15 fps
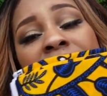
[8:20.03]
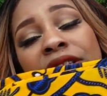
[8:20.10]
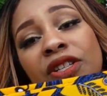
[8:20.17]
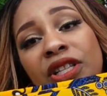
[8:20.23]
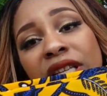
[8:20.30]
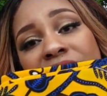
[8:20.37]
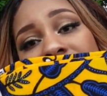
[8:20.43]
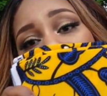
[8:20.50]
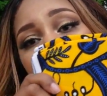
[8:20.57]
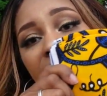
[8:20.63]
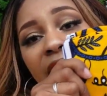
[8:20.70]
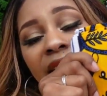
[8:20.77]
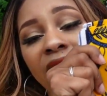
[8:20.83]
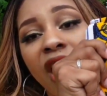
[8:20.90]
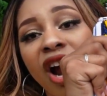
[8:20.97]
So this is the
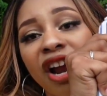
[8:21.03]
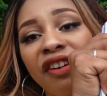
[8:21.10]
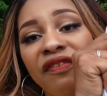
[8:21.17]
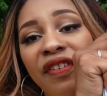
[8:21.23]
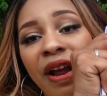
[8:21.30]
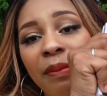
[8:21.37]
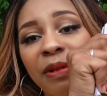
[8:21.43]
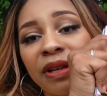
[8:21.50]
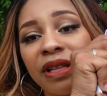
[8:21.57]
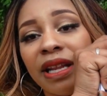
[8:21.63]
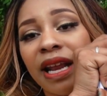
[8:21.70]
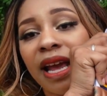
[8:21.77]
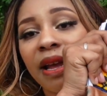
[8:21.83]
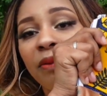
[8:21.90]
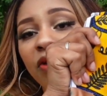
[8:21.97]
Ankara fabric
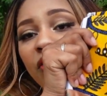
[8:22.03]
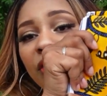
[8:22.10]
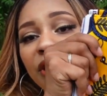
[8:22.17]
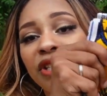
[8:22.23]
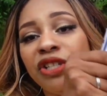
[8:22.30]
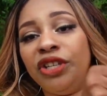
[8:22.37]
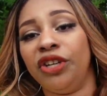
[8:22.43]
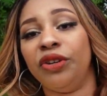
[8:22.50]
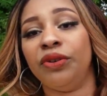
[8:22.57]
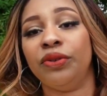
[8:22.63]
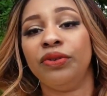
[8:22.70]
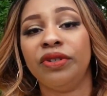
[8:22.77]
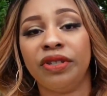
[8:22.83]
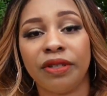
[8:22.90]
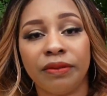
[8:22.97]
that I am going to
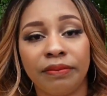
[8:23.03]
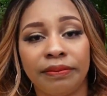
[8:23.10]
use